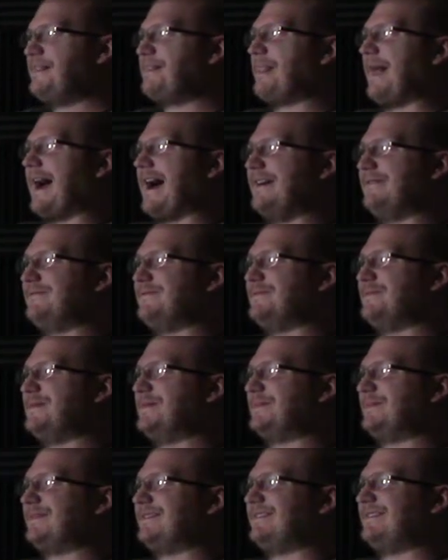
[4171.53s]
I remember. Did
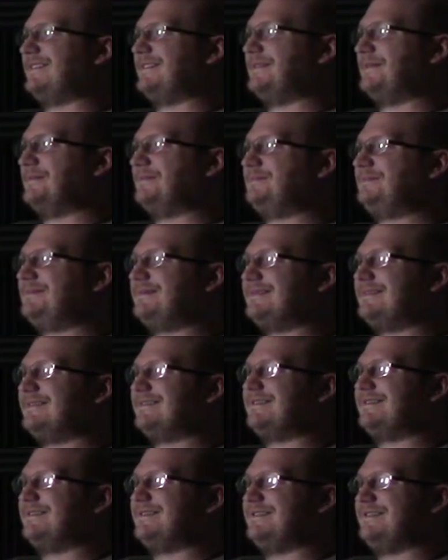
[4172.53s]
we um, start? Um,
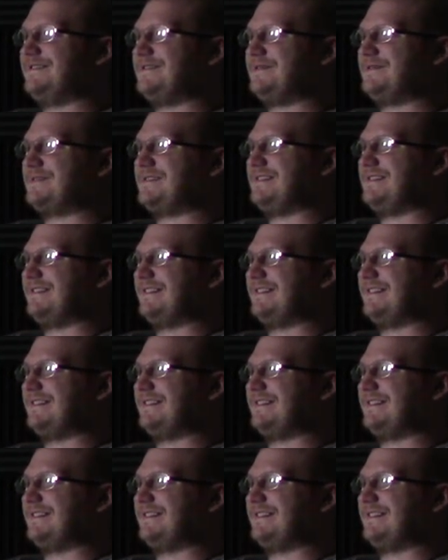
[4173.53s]
did you see